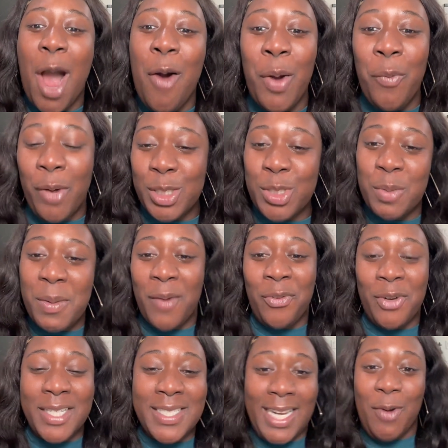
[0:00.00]
I went once with my
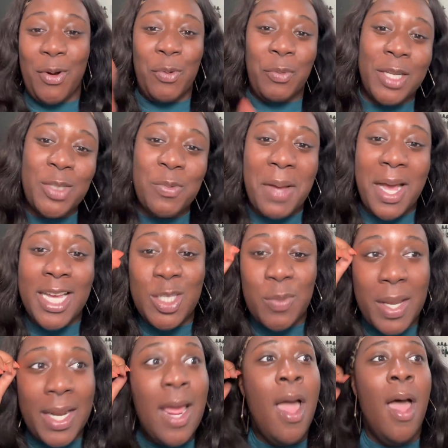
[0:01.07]
friends and I went once with my
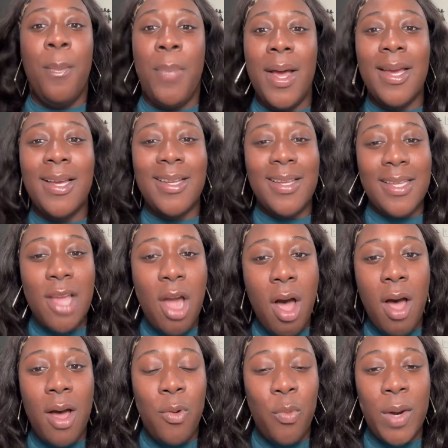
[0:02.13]
husband. But,
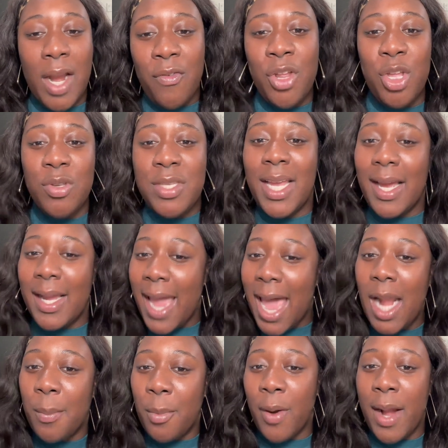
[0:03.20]
y'all, whenever you take a
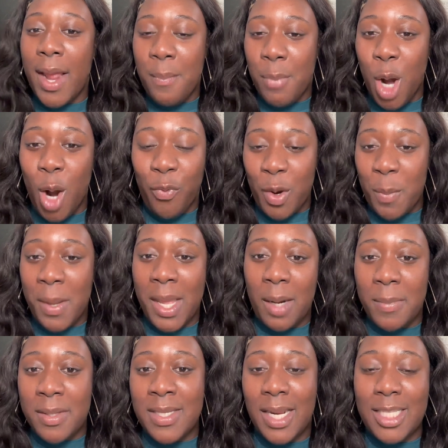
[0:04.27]
catamaran boat from
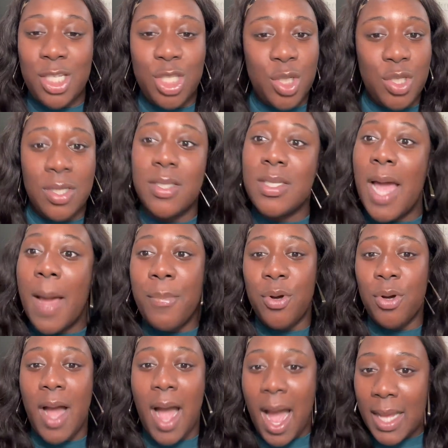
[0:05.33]
Panama City to
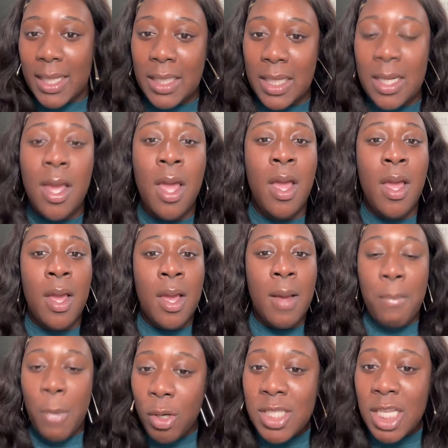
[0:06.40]
Taboga Island,
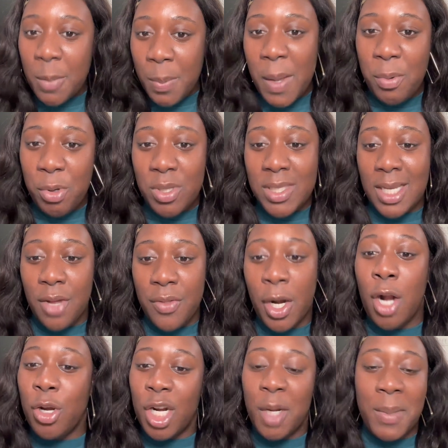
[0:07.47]
most of the people you see on
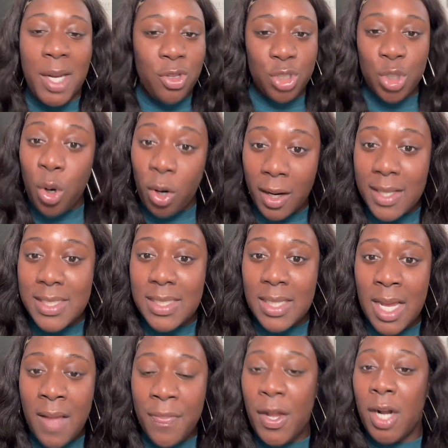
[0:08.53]
there are going to be other tourists.
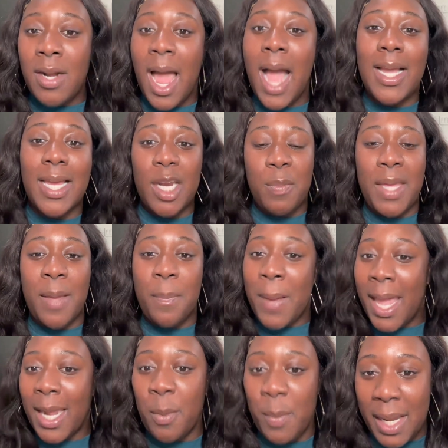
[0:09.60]
They're not going to be
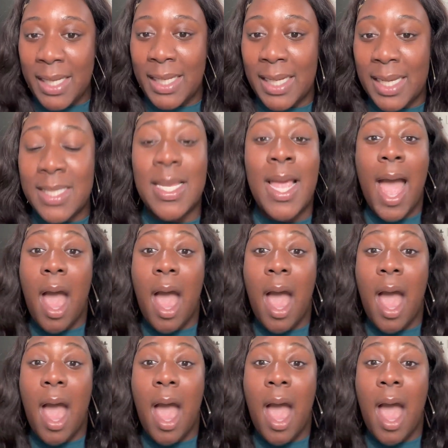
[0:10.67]
Panamanians.